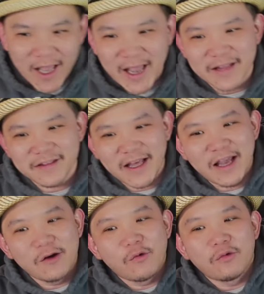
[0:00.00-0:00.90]
And
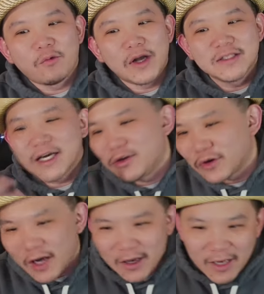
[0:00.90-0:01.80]
then once I
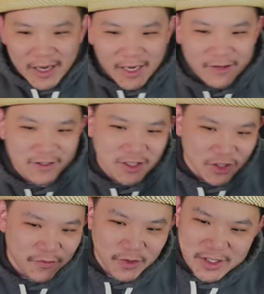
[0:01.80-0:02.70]
look online and
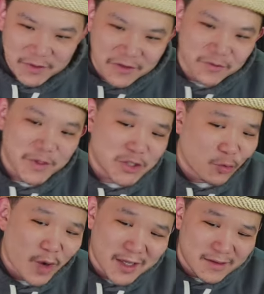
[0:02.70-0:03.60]
search for some
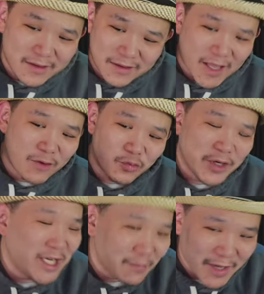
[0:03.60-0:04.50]
information what they
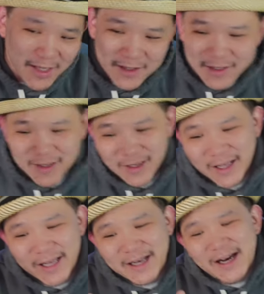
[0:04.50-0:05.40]
really meant,
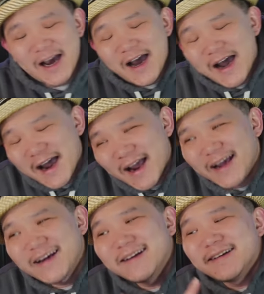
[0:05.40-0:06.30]
it
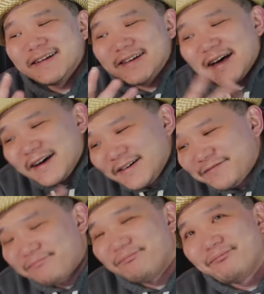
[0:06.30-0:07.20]
kind
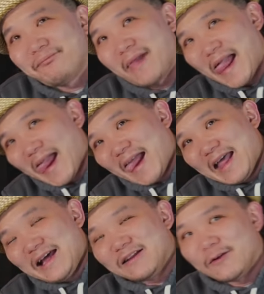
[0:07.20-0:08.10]
of... a
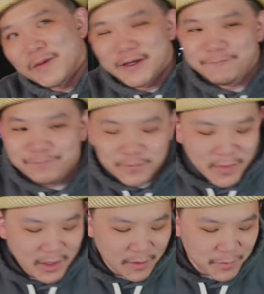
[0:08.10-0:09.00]
little bit.
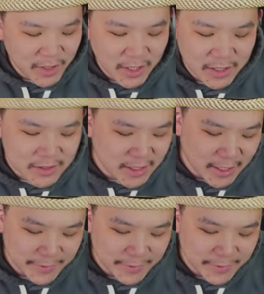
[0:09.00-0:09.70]
Because...